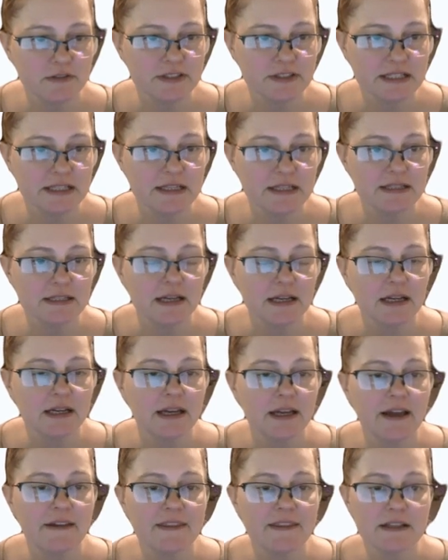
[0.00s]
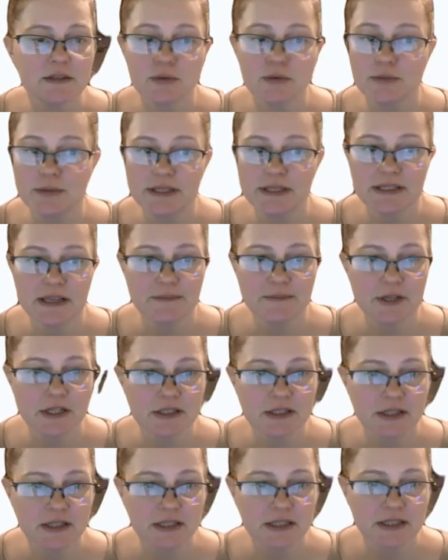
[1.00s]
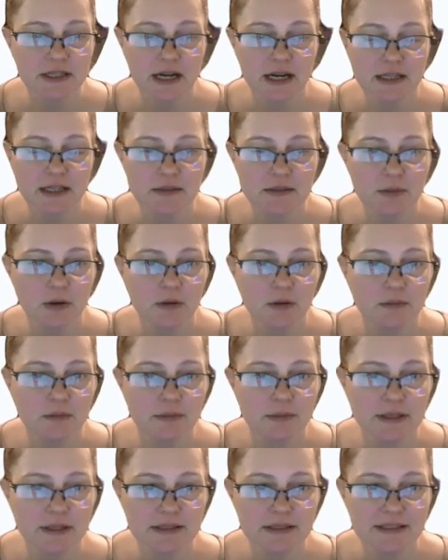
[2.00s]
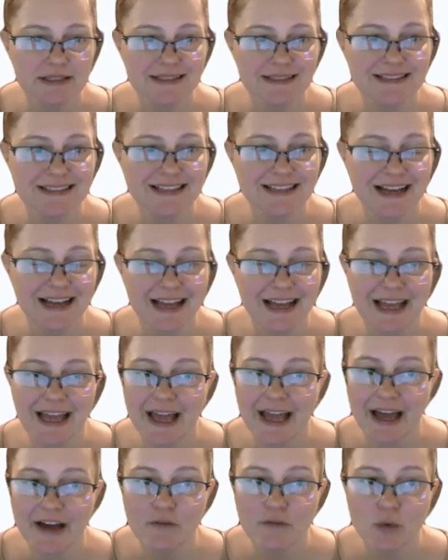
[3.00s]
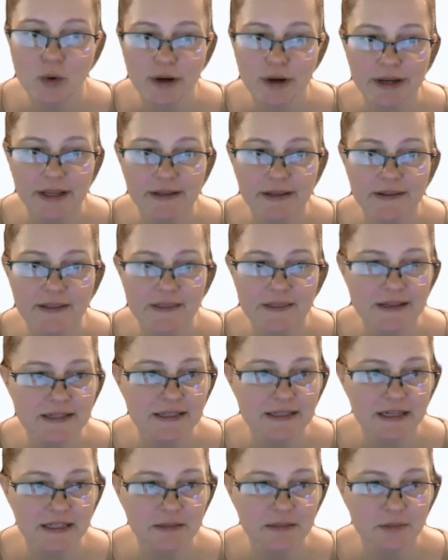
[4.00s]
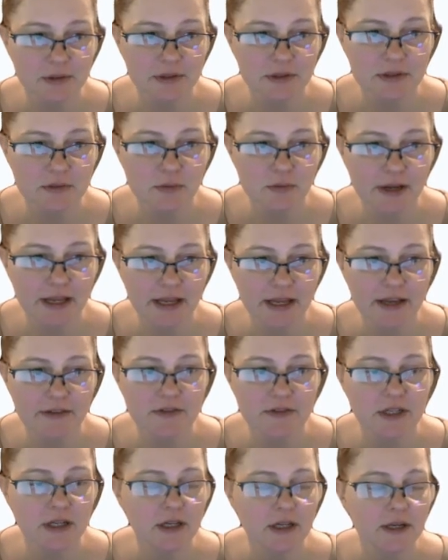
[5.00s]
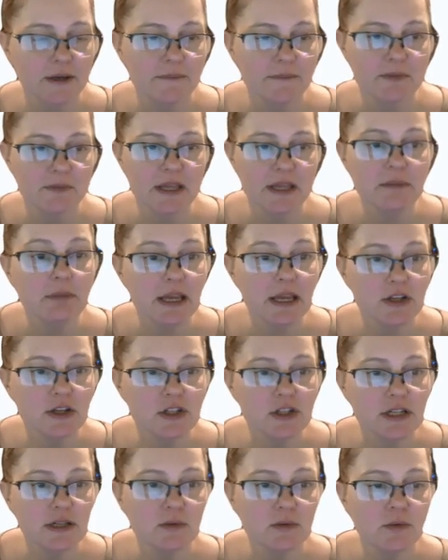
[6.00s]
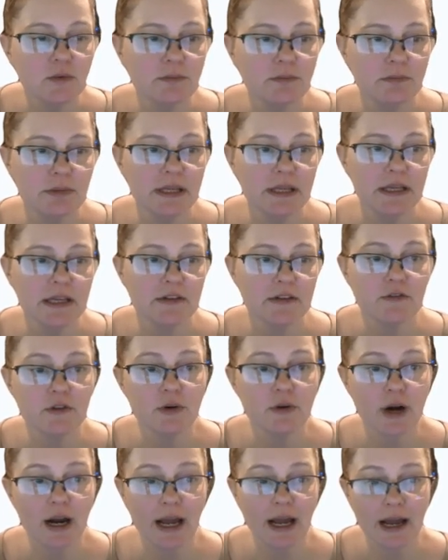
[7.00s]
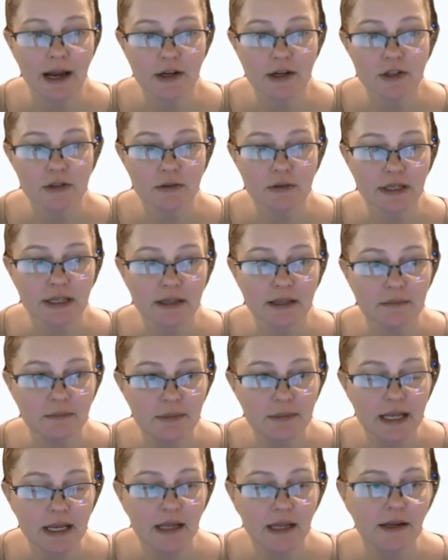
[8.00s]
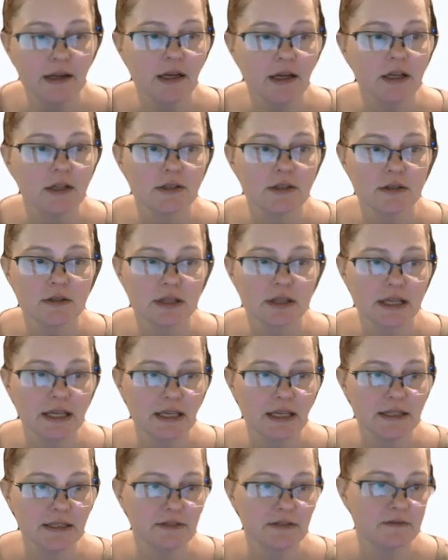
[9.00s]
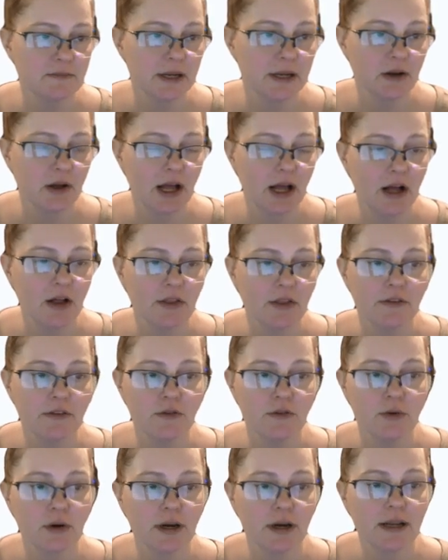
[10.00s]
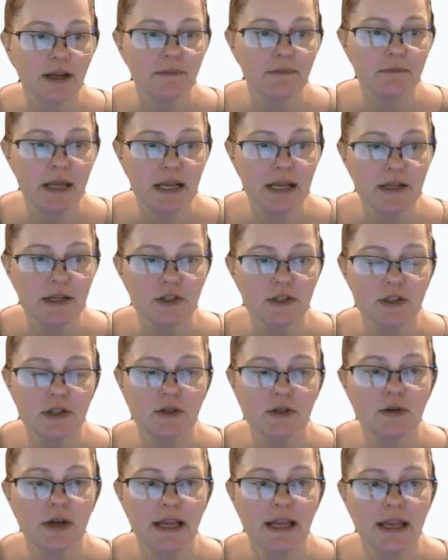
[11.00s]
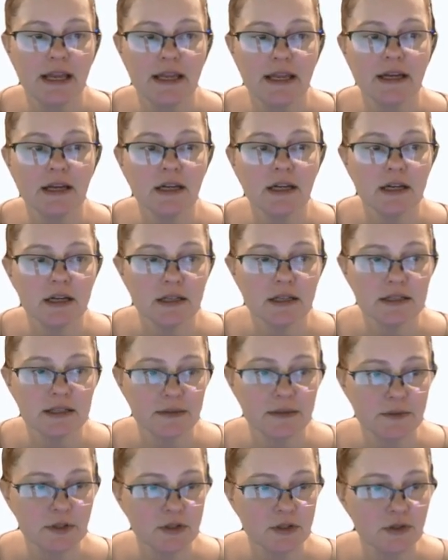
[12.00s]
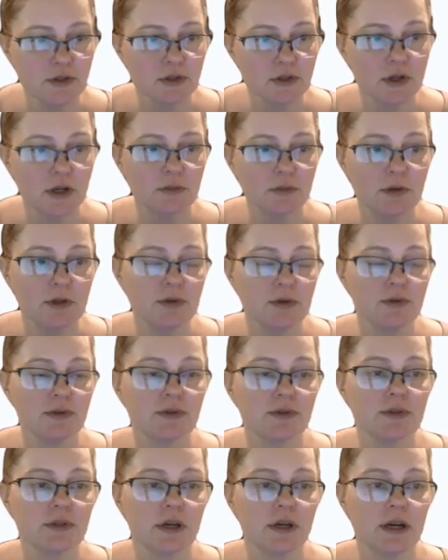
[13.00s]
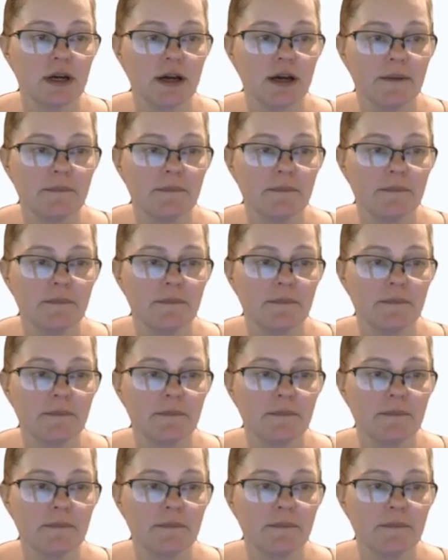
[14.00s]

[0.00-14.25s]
services. And this would be subject to the deductible because it does not have wording that the deductible is waived. Inpatient would be if you're actually admitted. So in the case of mental health, if you were admitted to a substance abuse